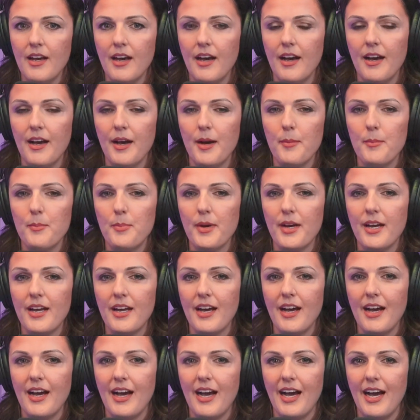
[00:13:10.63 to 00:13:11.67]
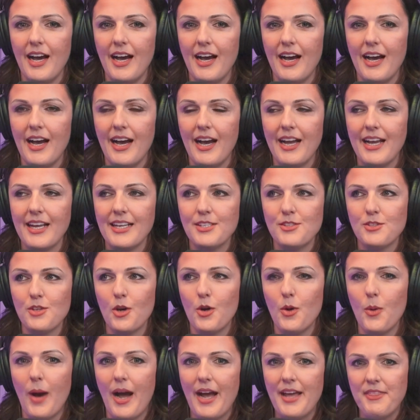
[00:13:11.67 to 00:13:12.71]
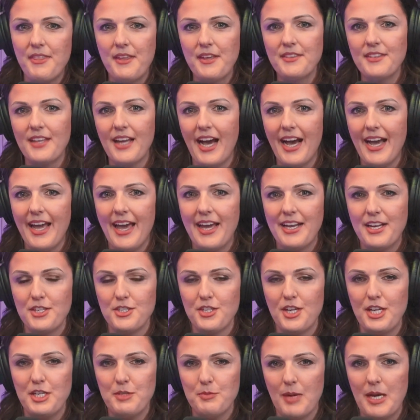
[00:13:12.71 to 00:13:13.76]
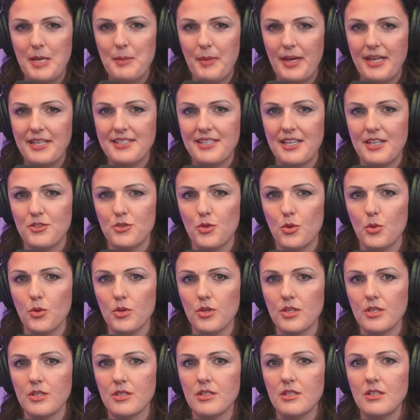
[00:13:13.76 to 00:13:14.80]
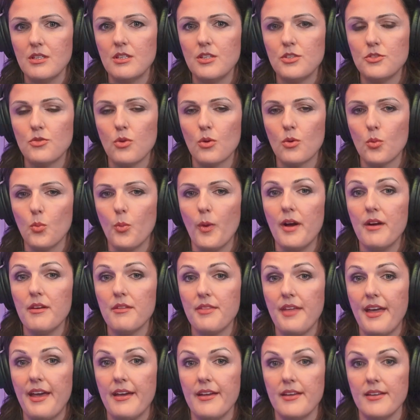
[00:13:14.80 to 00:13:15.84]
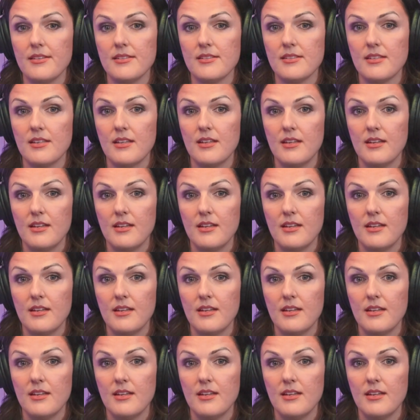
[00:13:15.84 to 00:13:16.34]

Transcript: Uh, but uh, so I think that I had to change my mindset toward toward wealth as,